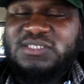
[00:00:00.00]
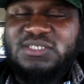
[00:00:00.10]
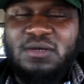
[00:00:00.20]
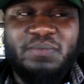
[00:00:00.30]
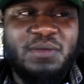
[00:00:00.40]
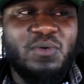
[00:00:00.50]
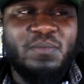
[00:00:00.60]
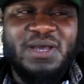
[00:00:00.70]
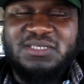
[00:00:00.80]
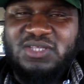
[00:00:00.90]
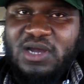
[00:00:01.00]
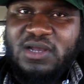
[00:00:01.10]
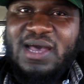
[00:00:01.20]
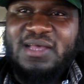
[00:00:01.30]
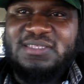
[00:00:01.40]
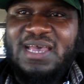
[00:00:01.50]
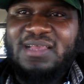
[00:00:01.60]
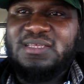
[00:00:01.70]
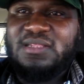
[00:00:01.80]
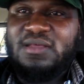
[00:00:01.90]
some people might start
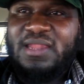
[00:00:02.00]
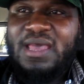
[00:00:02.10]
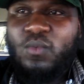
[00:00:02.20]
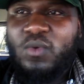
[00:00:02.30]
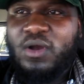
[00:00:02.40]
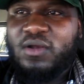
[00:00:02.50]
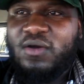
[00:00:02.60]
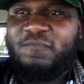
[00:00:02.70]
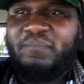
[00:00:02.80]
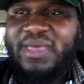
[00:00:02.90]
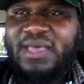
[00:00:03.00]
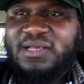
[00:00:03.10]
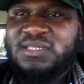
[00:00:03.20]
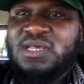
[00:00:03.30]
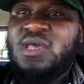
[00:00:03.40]
contacting a network of banks